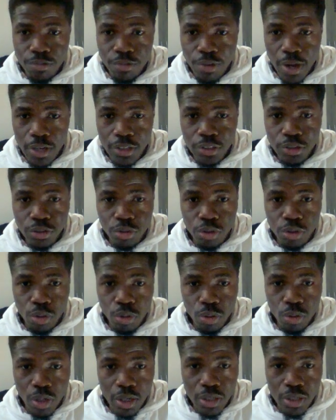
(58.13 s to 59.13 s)
file into the
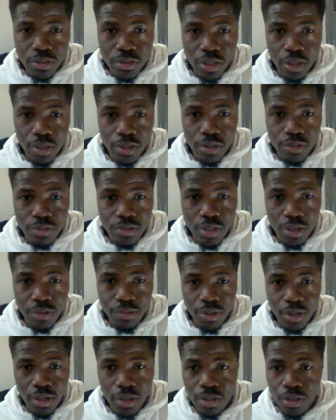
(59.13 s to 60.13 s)
local
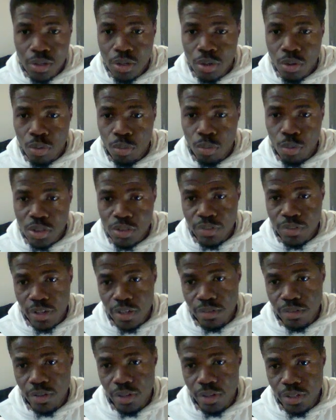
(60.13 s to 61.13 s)
server was
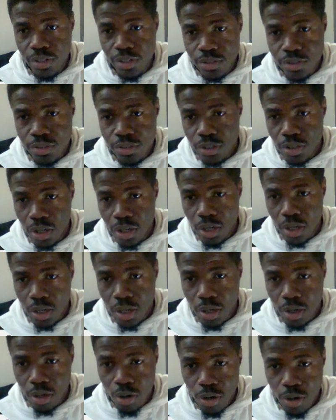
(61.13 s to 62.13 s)
very easy.
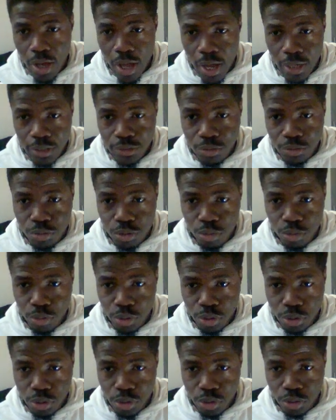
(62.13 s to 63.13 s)
All I had to do
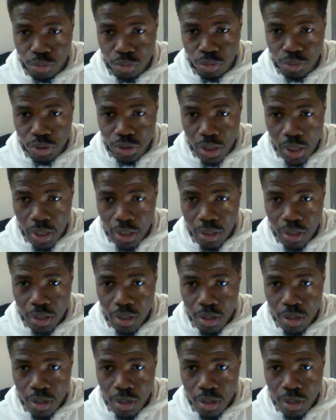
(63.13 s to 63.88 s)
was just to drag